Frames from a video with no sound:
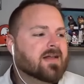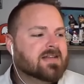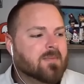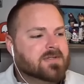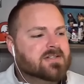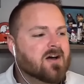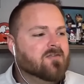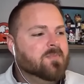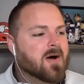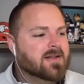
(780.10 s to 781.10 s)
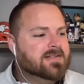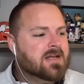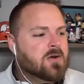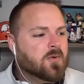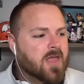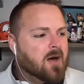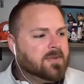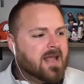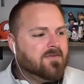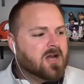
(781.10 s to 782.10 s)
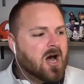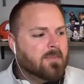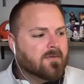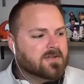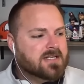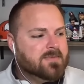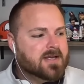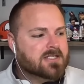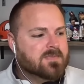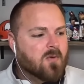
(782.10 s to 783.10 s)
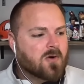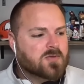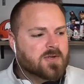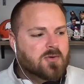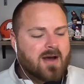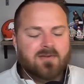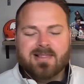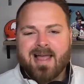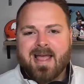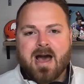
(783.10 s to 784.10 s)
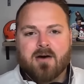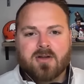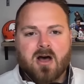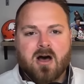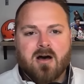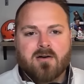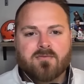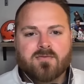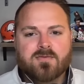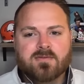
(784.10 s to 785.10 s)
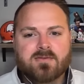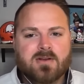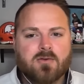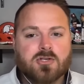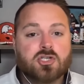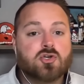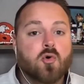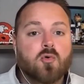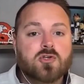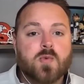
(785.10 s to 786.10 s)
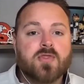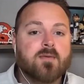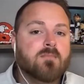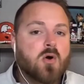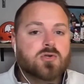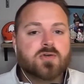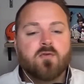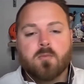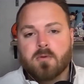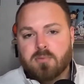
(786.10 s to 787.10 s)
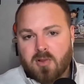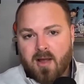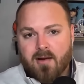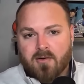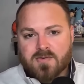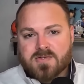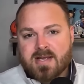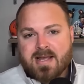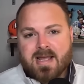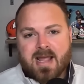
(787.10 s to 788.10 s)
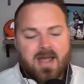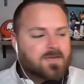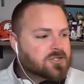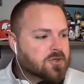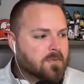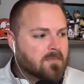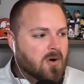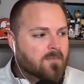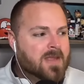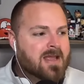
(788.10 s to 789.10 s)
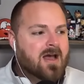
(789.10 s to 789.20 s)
that type of stuff. But with the help of David Cobb over at CBS Sports, we do have a layout of, you know, the schools with the most former players in the Super Bowl.